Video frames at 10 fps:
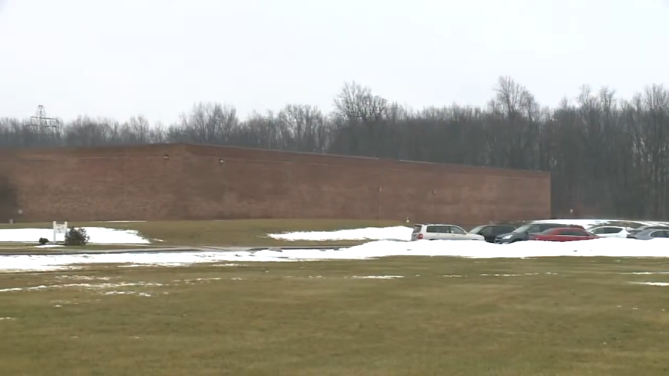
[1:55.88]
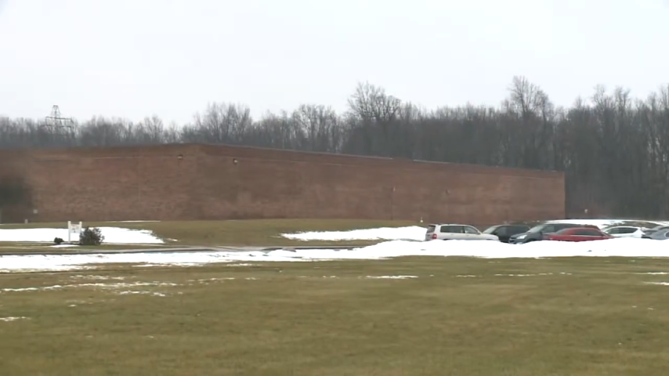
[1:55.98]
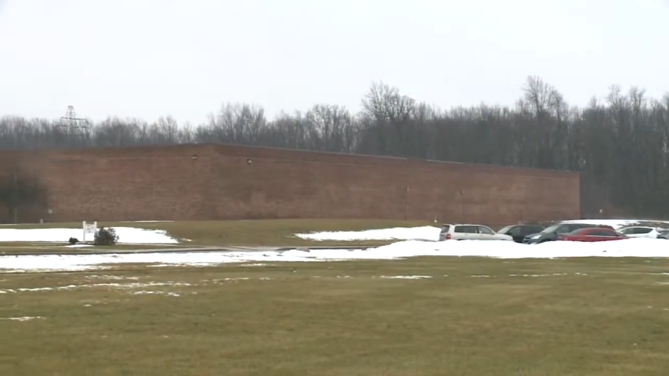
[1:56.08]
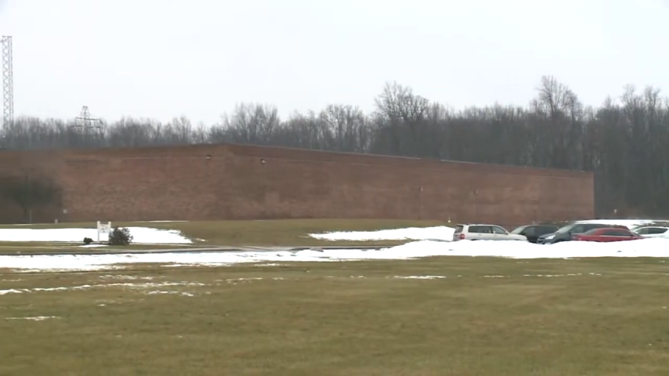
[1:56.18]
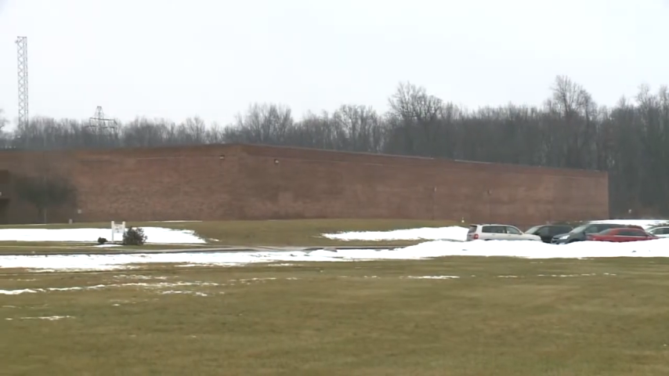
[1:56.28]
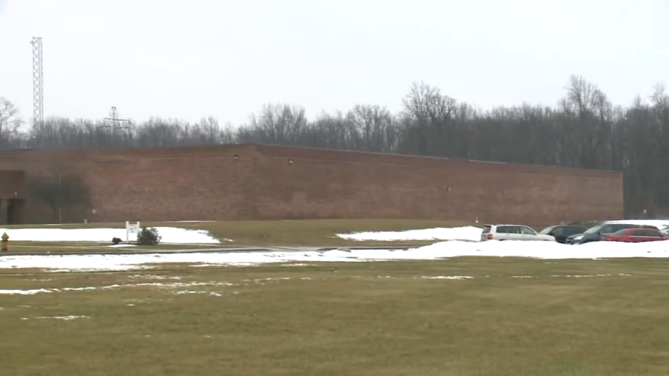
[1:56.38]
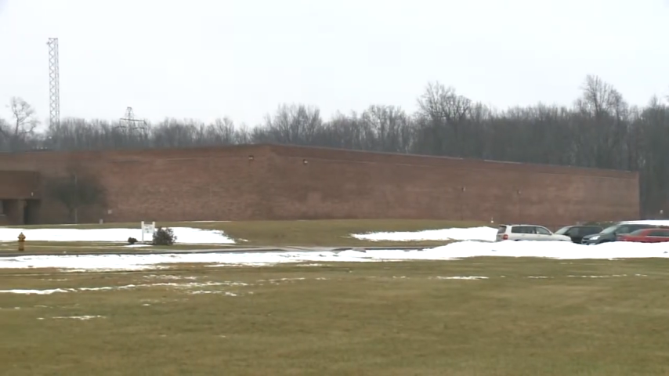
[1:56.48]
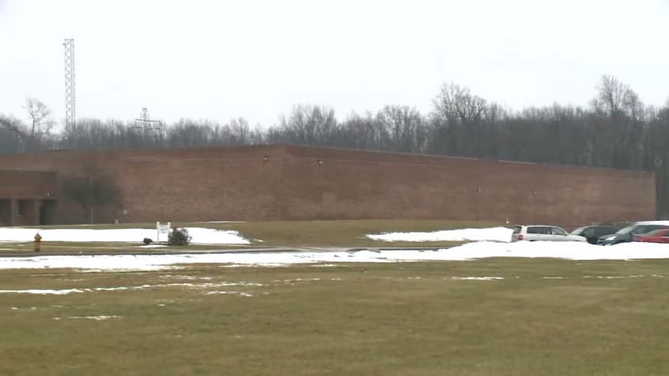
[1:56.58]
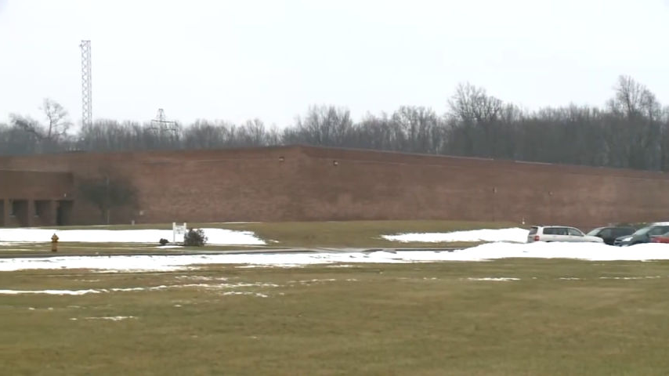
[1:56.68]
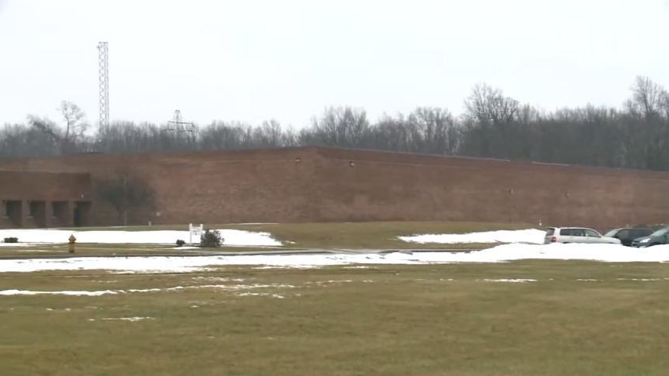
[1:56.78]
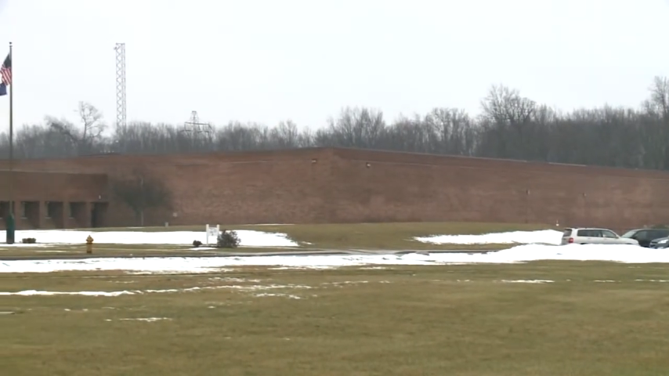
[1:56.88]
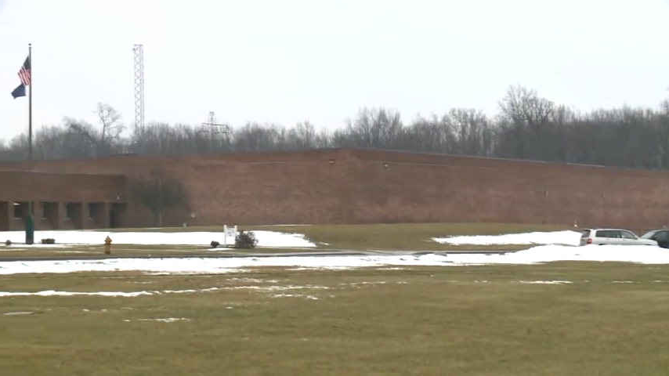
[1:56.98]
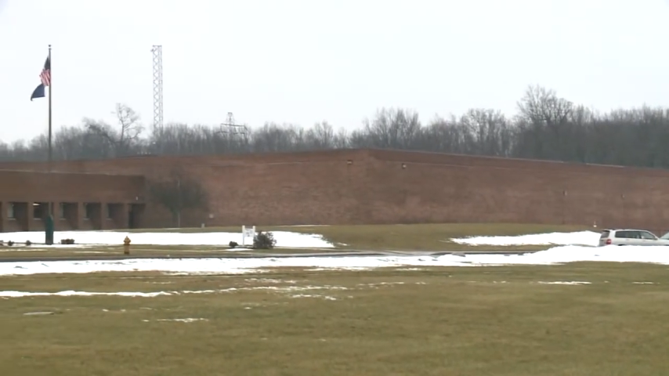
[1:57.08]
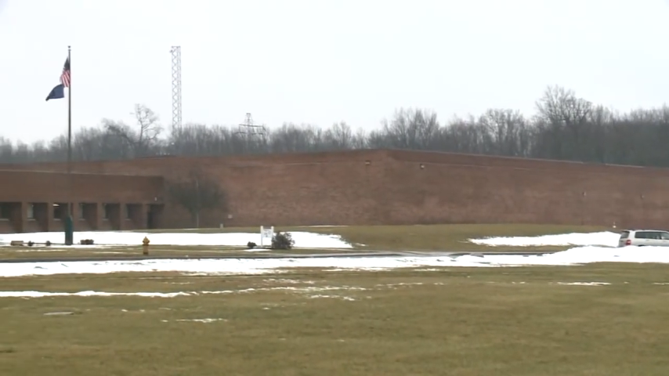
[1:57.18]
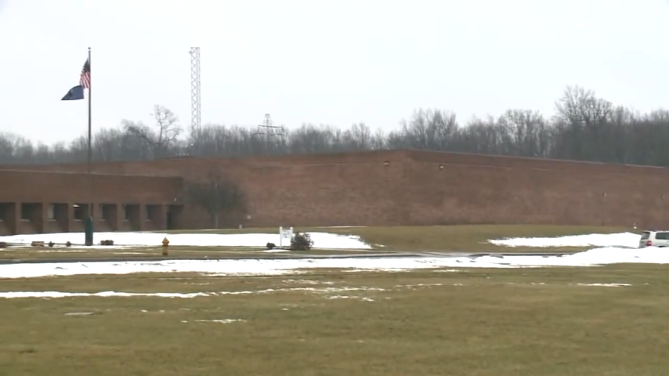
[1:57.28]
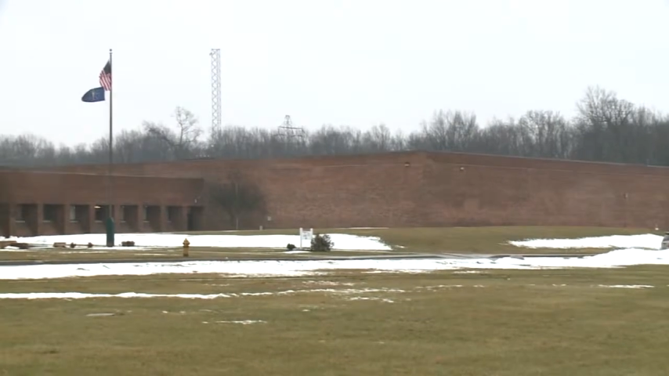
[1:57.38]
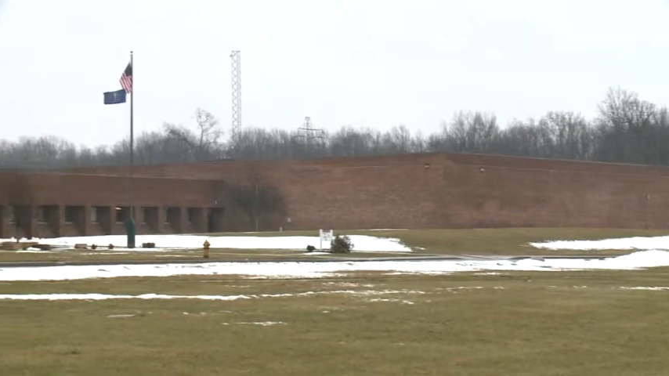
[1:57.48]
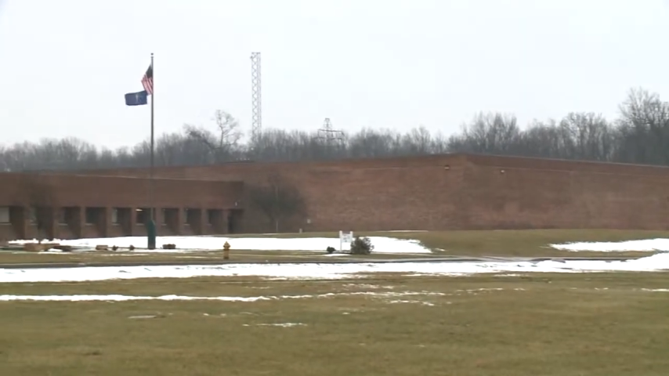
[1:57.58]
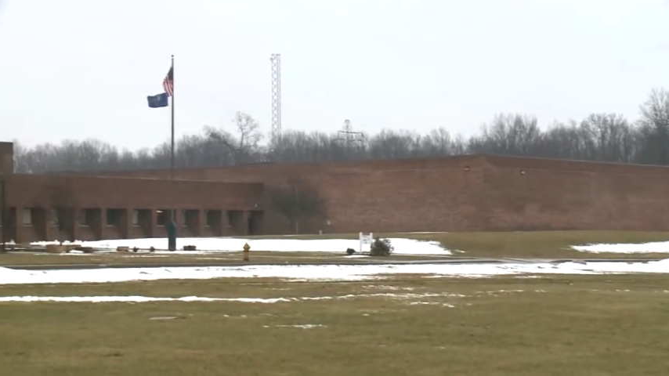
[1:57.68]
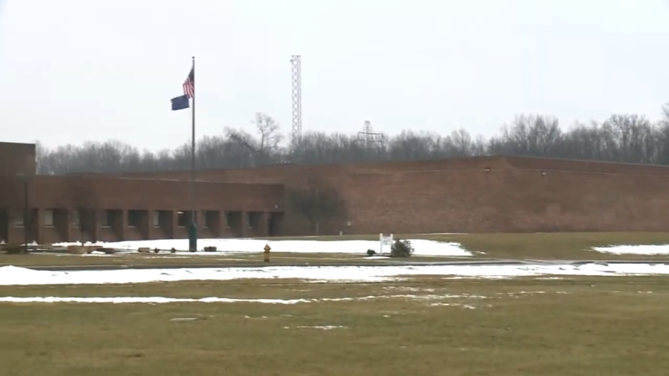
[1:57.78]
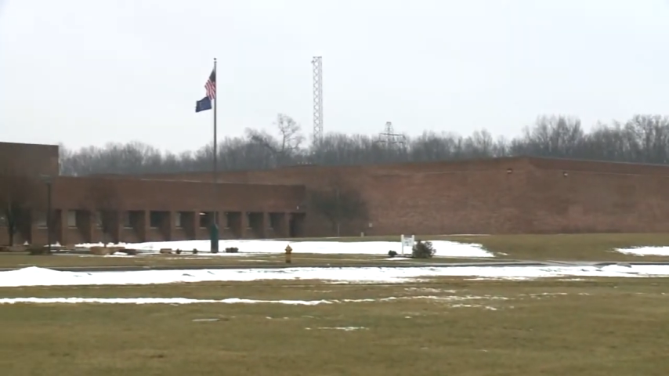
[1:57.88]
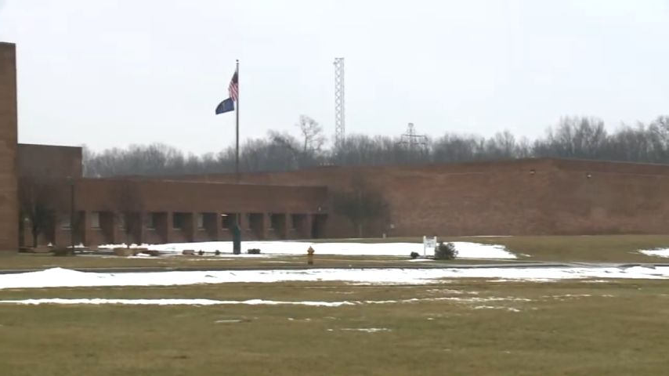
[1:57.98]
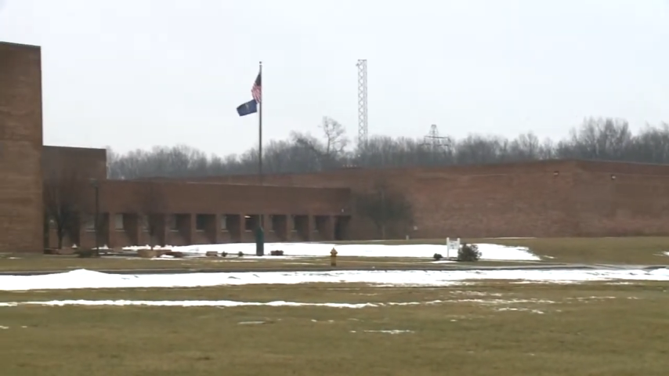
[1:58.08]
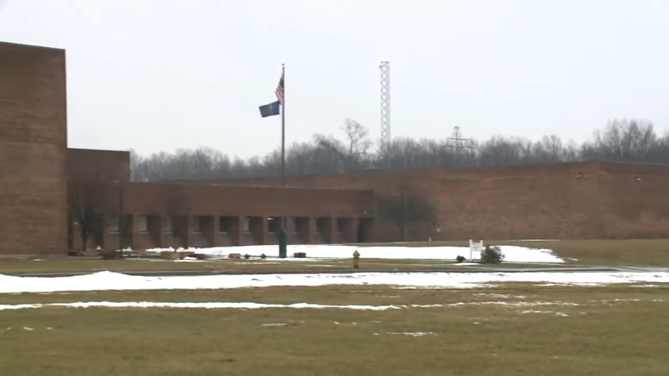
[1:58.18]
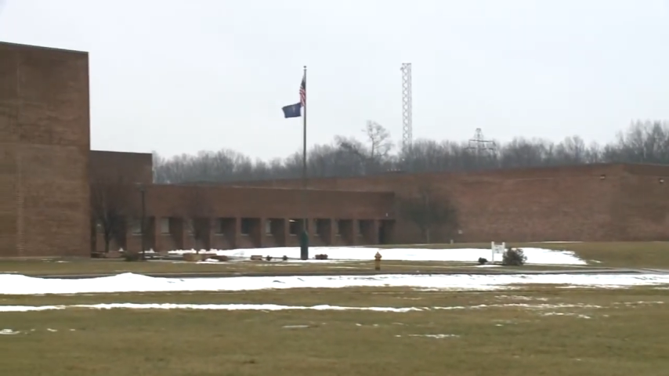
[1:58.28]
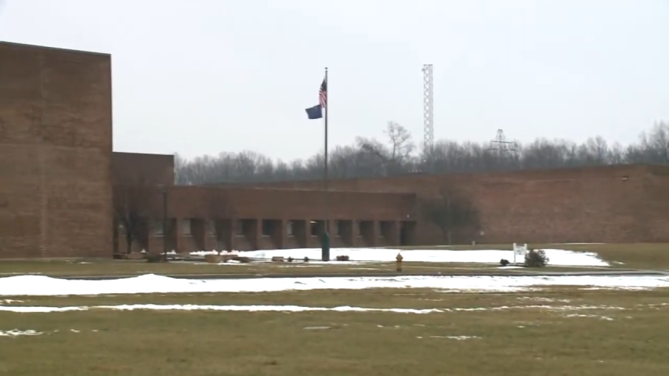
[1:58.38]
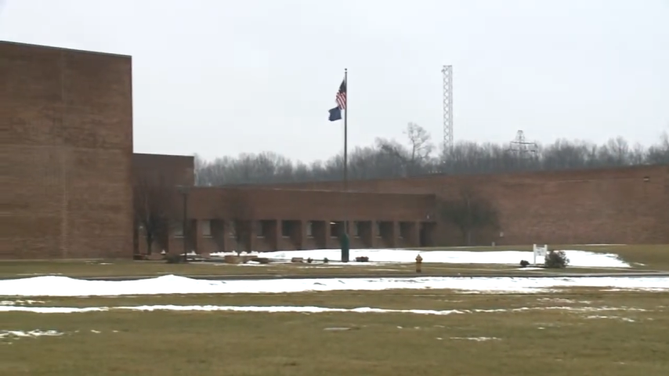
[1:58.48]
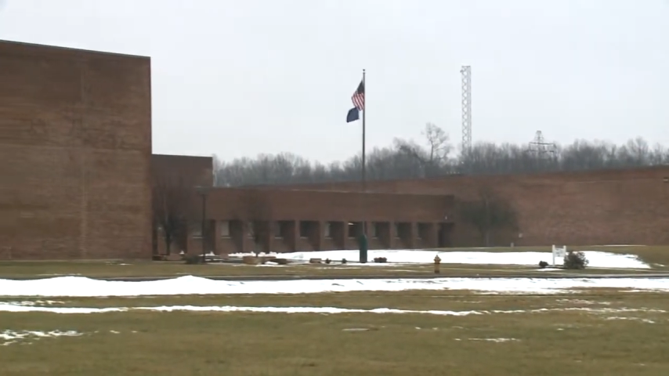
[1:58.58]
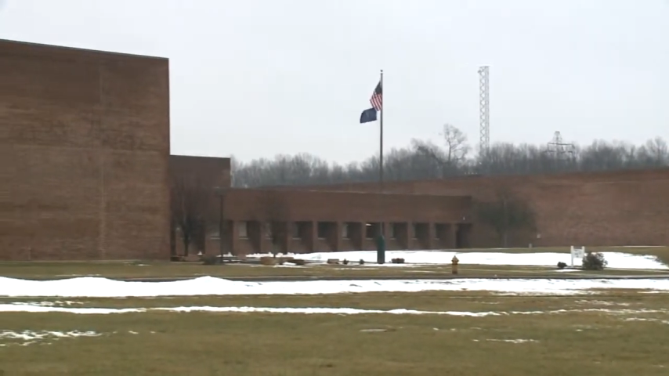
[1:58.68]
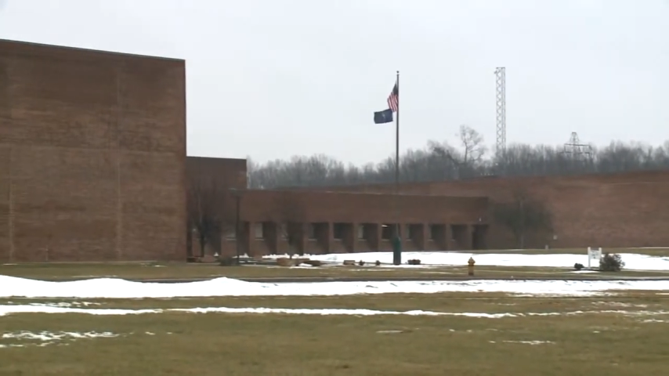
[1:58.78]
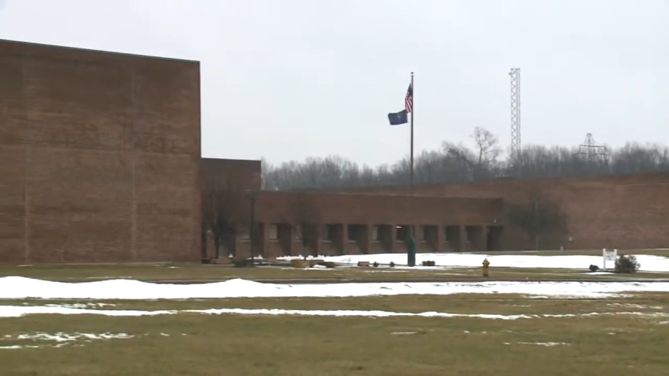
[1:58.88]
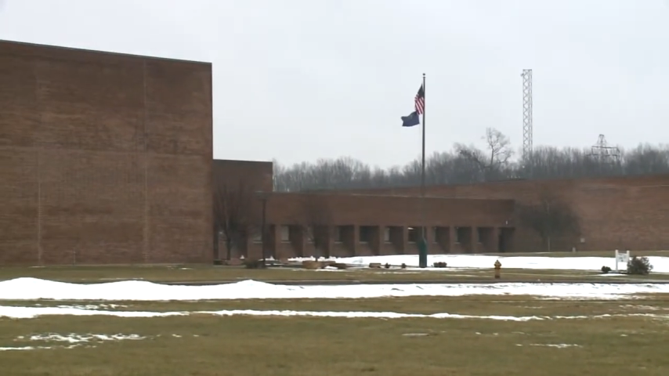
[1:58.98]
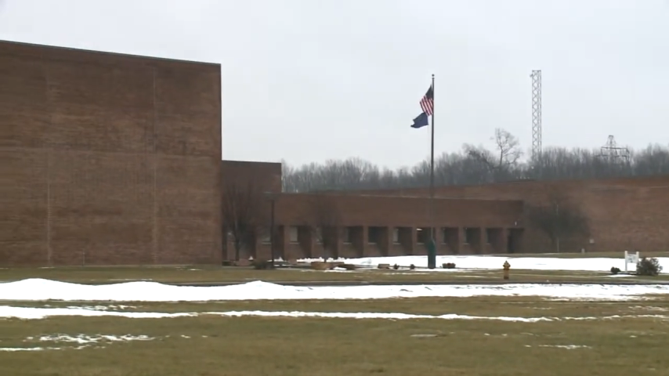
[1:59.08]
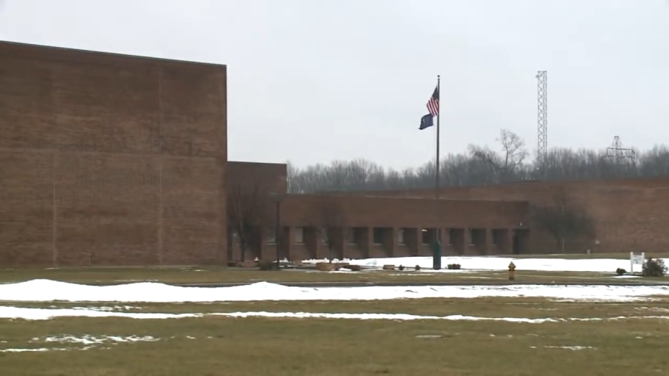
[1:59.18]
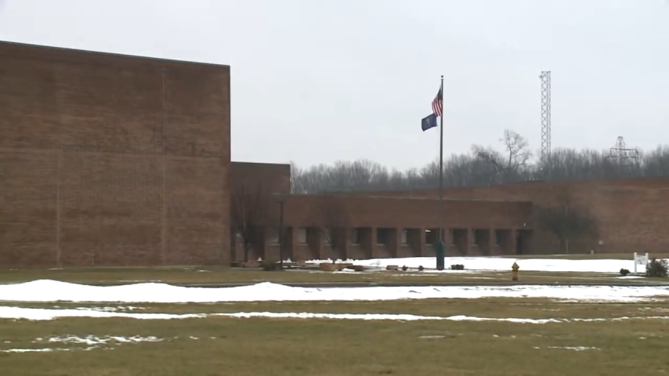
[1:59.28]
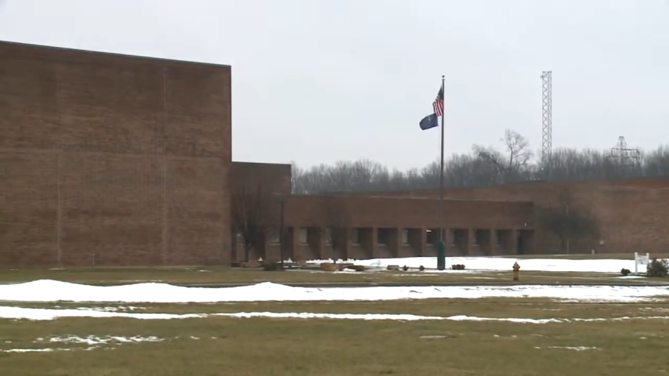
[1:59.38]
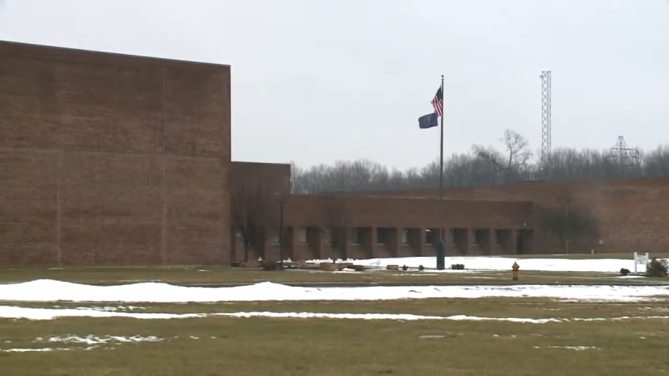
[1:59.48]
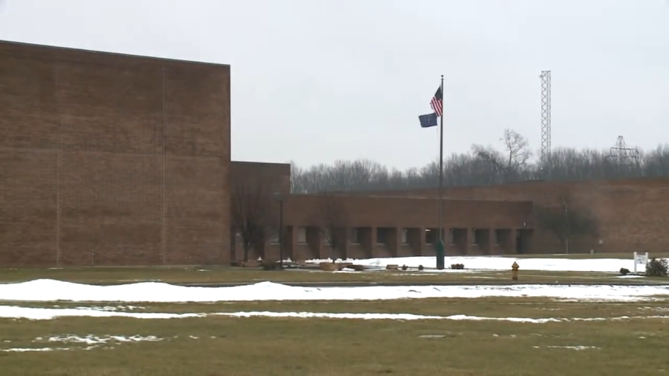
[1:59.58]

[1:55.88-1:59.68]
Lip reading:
No face is visible, so there are no lips to read.